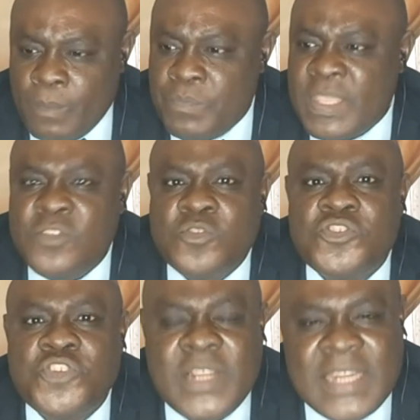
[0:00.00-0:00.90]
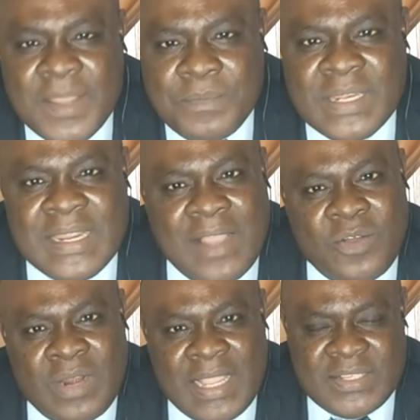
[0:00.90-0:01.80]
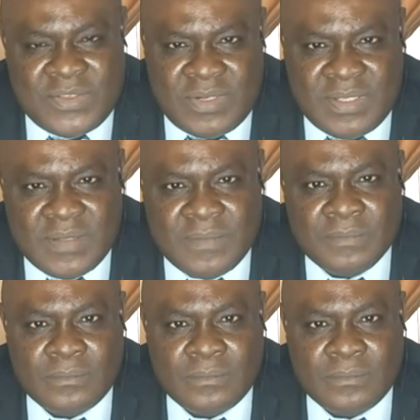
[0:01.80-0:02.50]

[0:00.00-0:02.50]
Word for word: begin to join them in their online studies.